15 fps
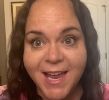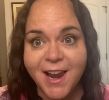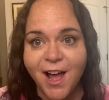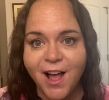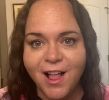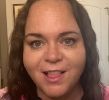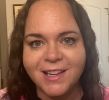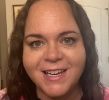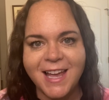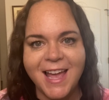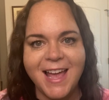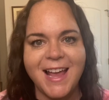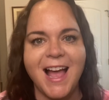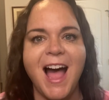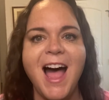
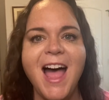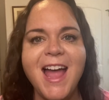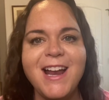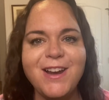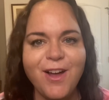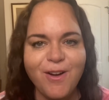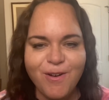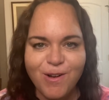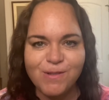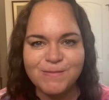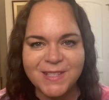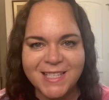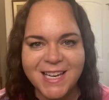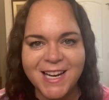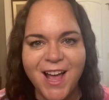Holiday. I know
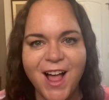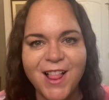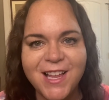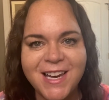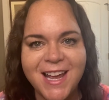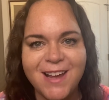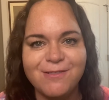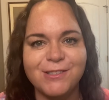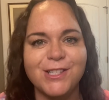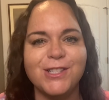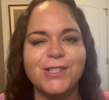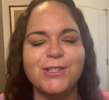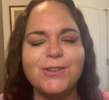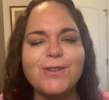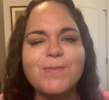Homestead Holiday was
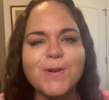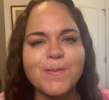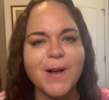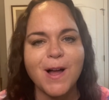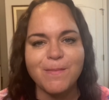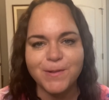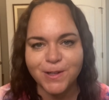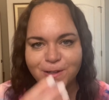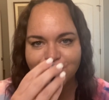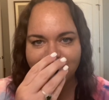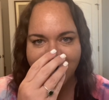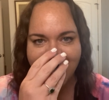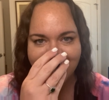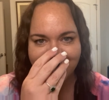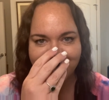super popular
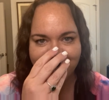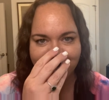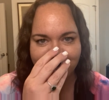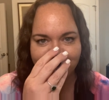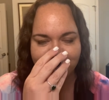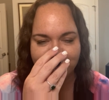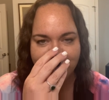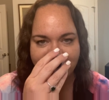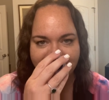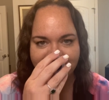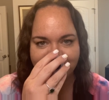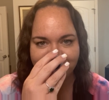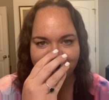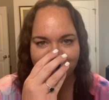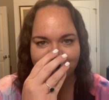last year with my
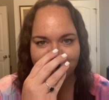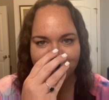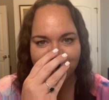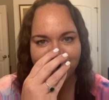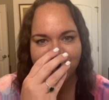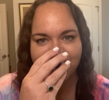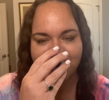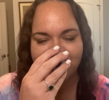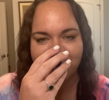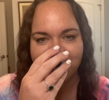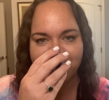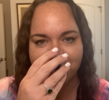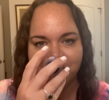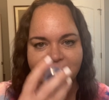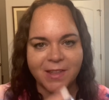customers.
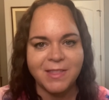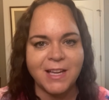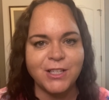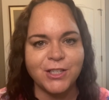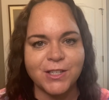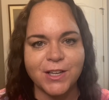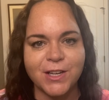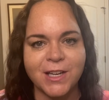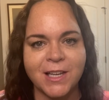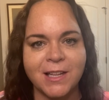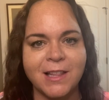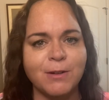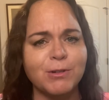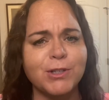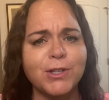They just couldn't get it.
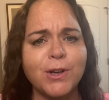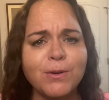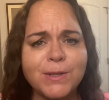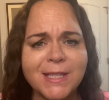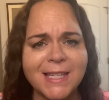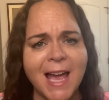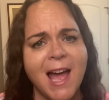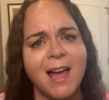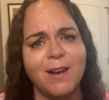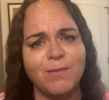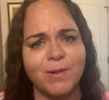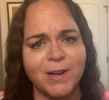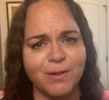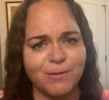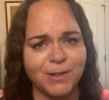They were so sad
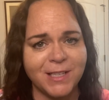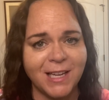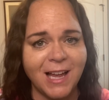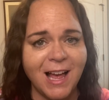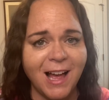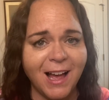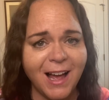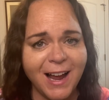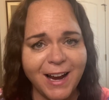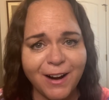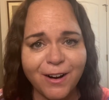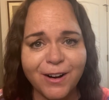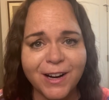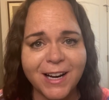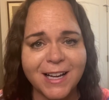when it
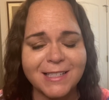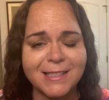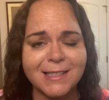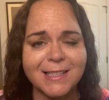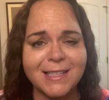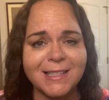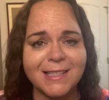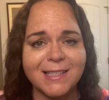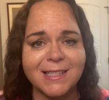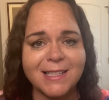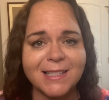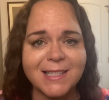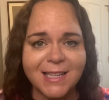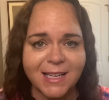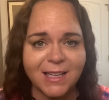retired. And I said,
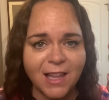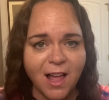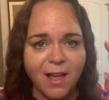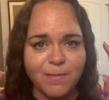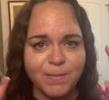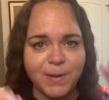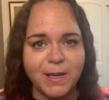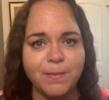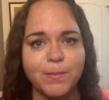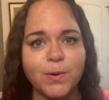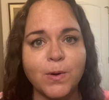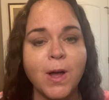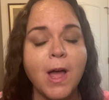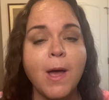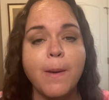Scentsy Club
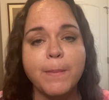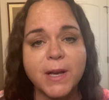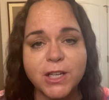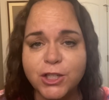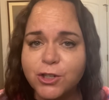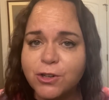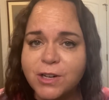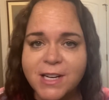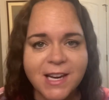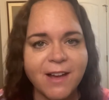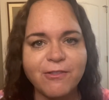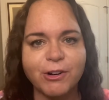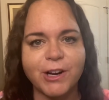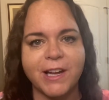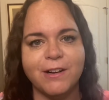people, because you're
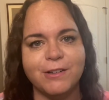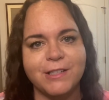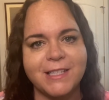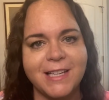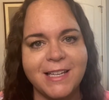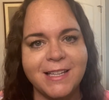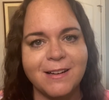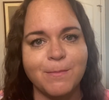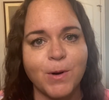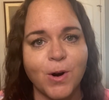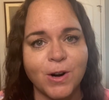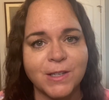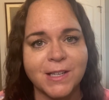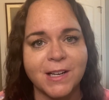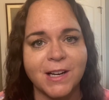never guaranteed a bar
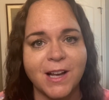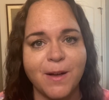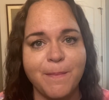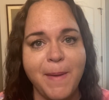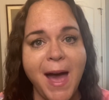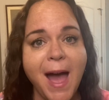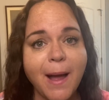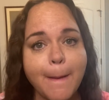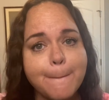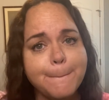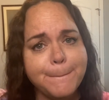is going to come back.